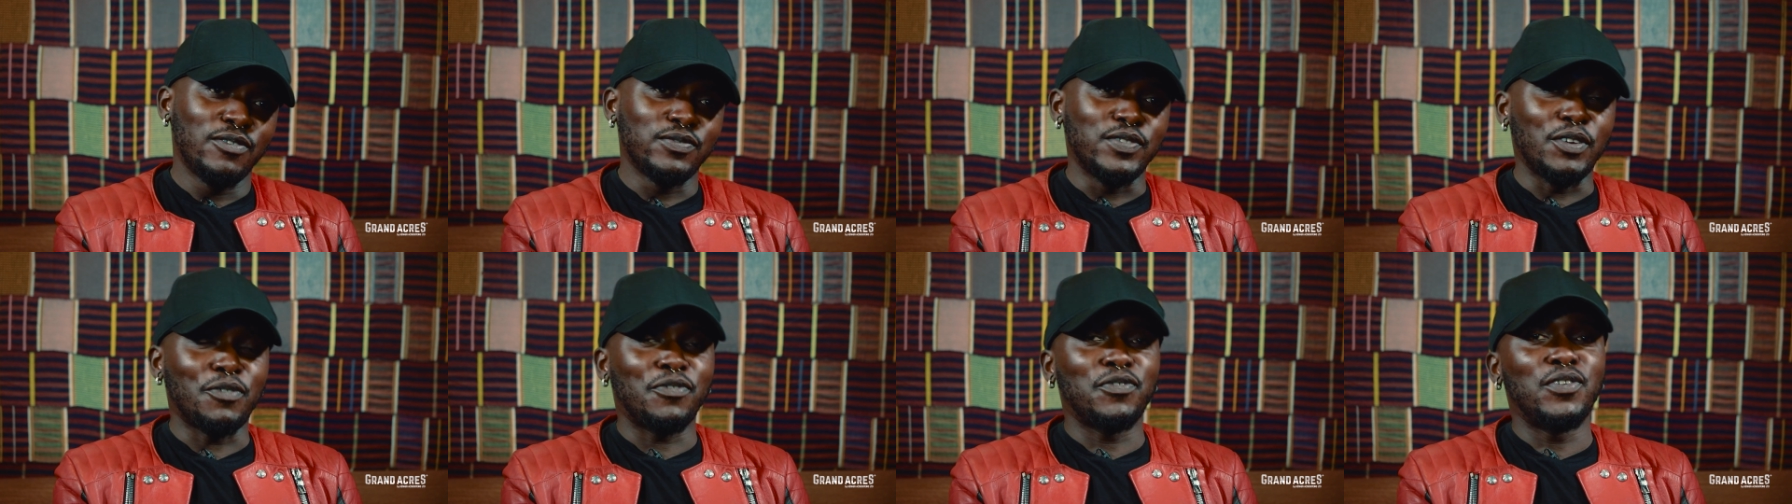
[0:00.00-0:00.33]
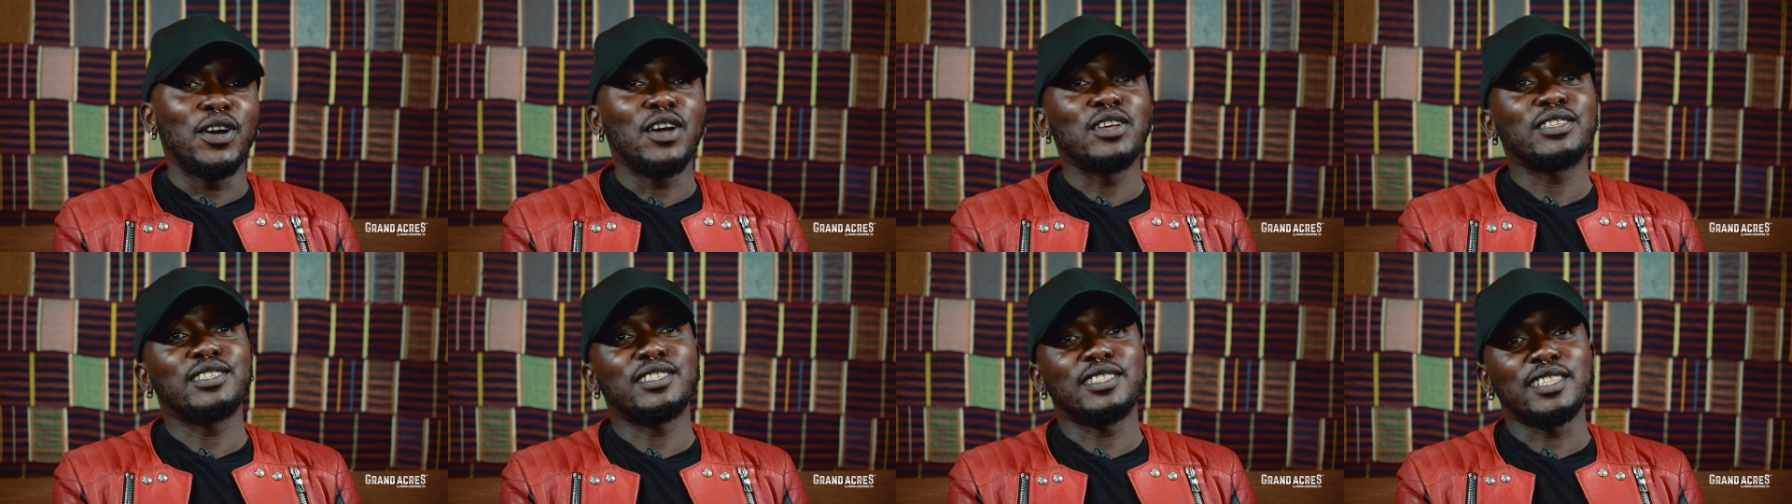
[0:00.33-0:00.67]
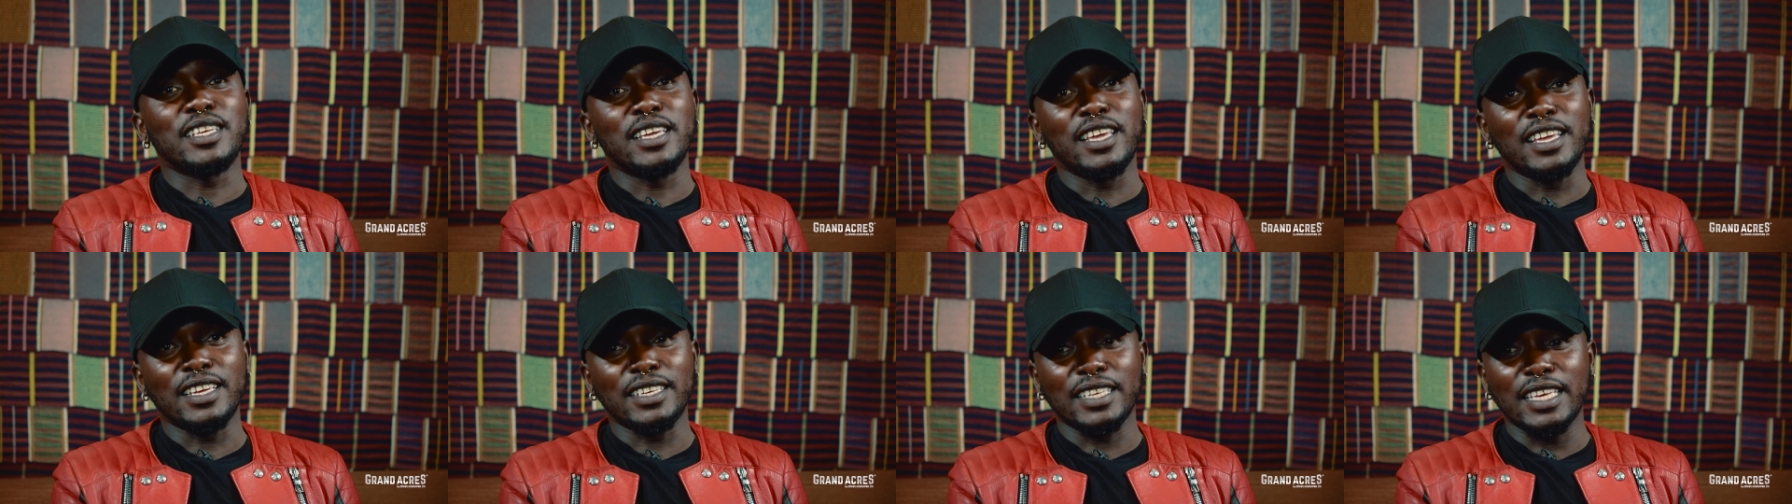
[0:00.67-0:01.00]
The first
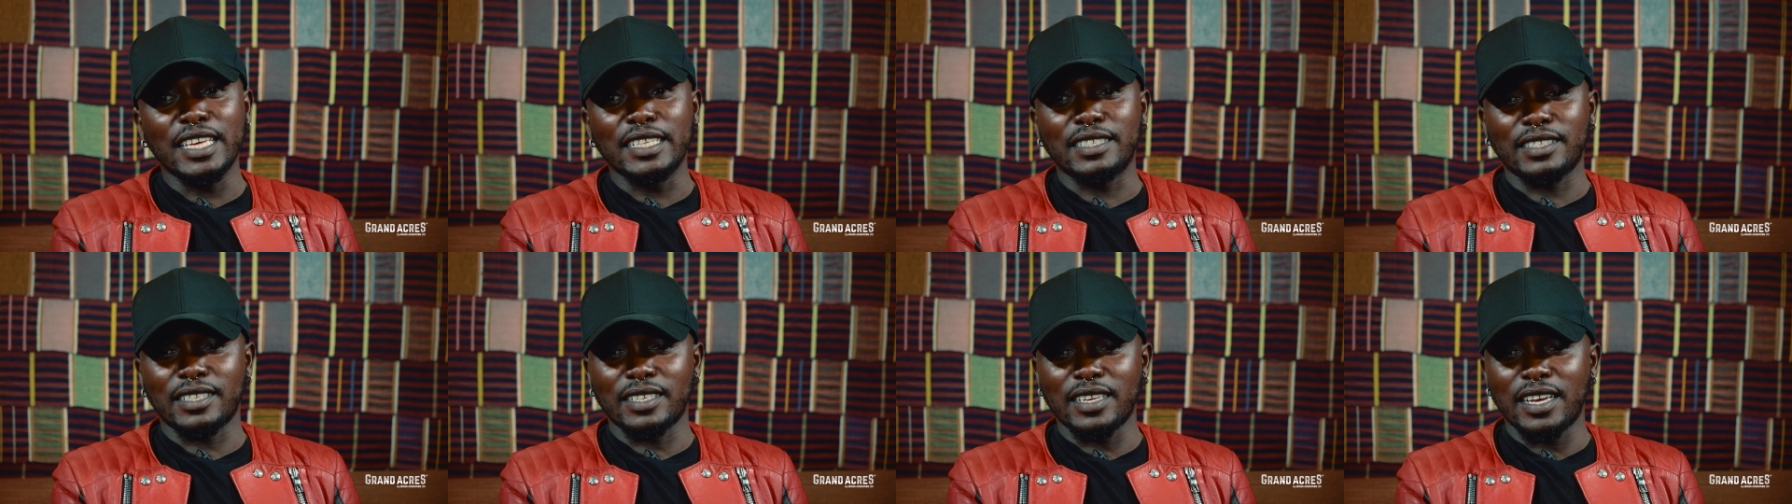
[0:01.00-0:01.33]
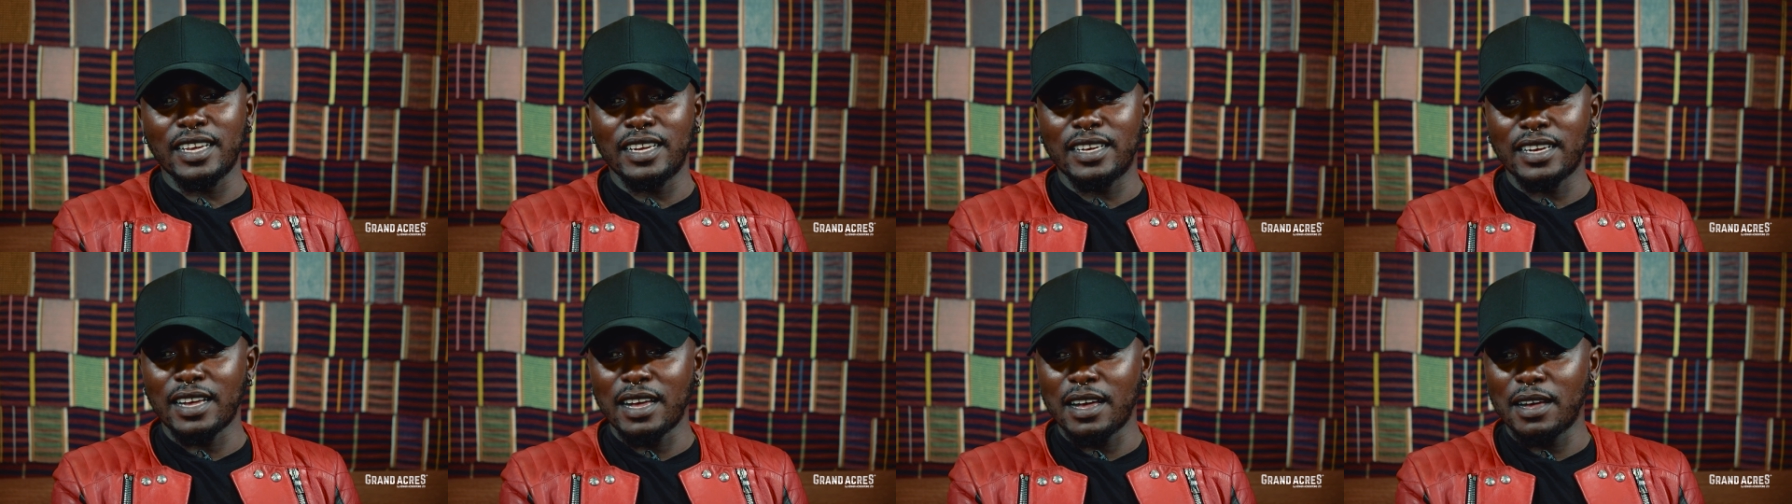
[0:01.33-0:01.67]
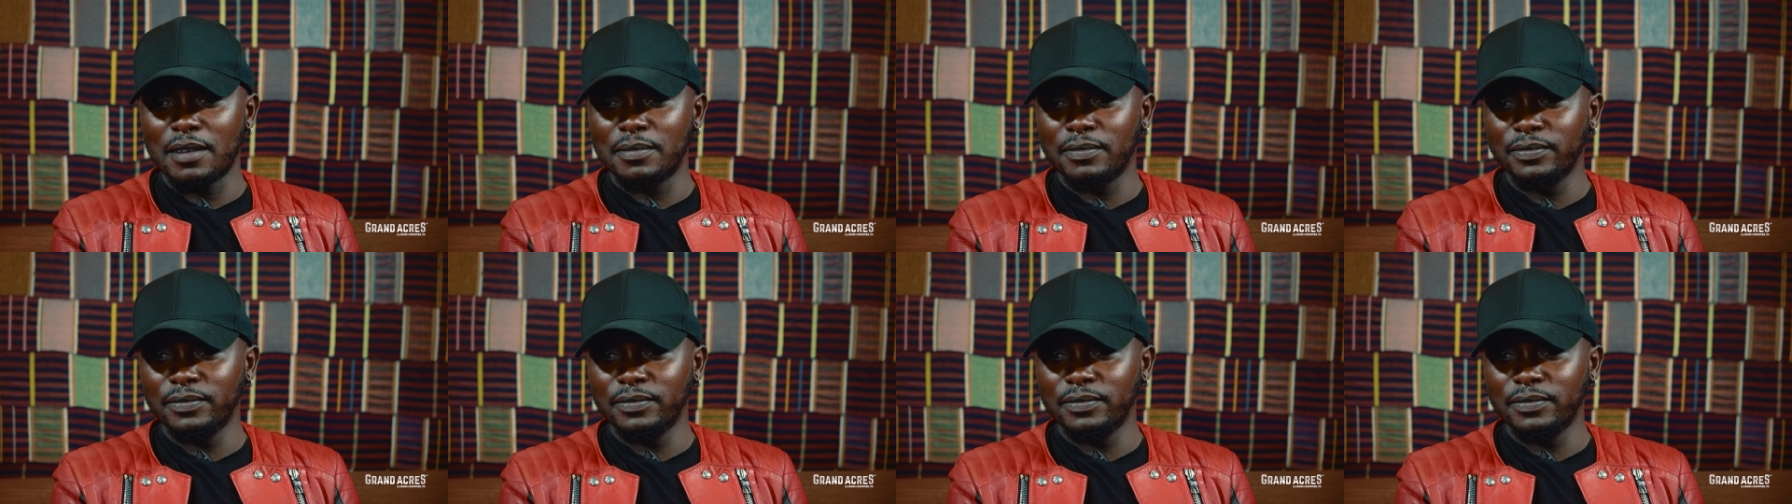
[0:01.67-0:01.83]
thing, it's like